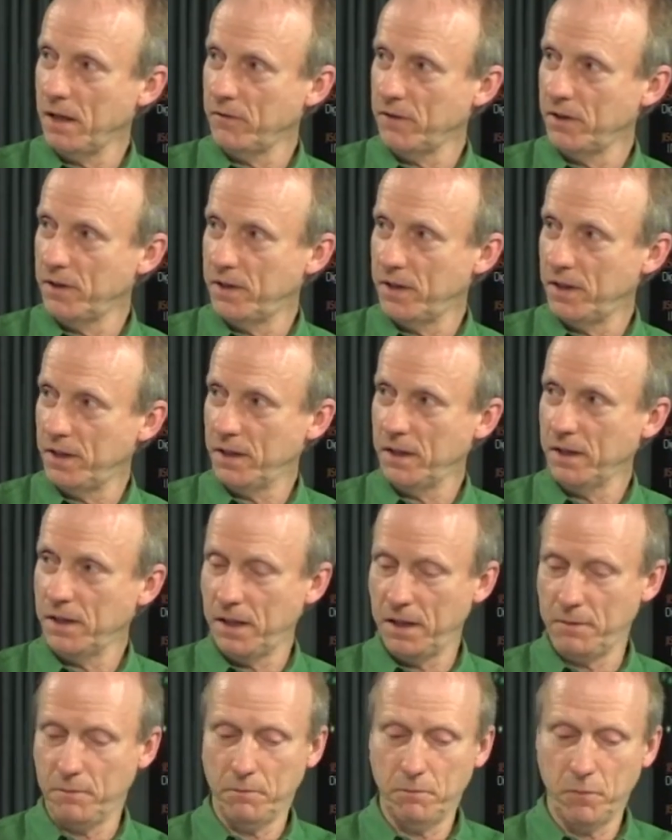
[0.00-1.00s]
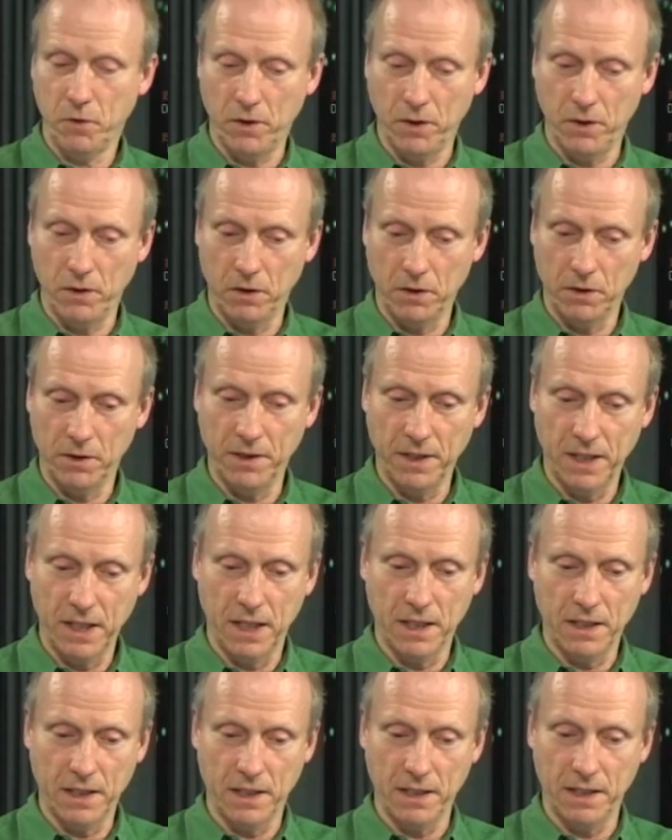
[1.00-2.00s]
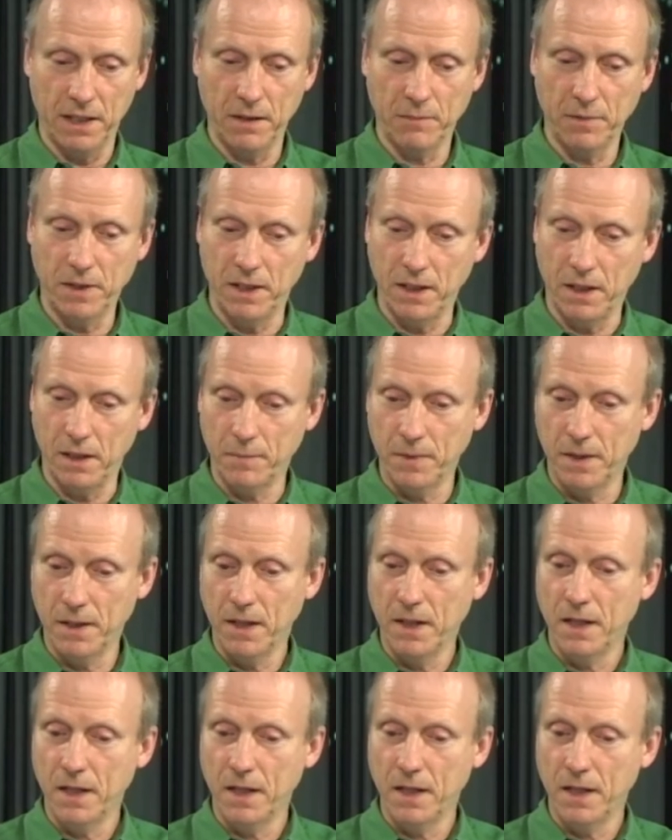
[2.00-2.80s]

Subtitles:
everything and put it all in the case and zipped it up,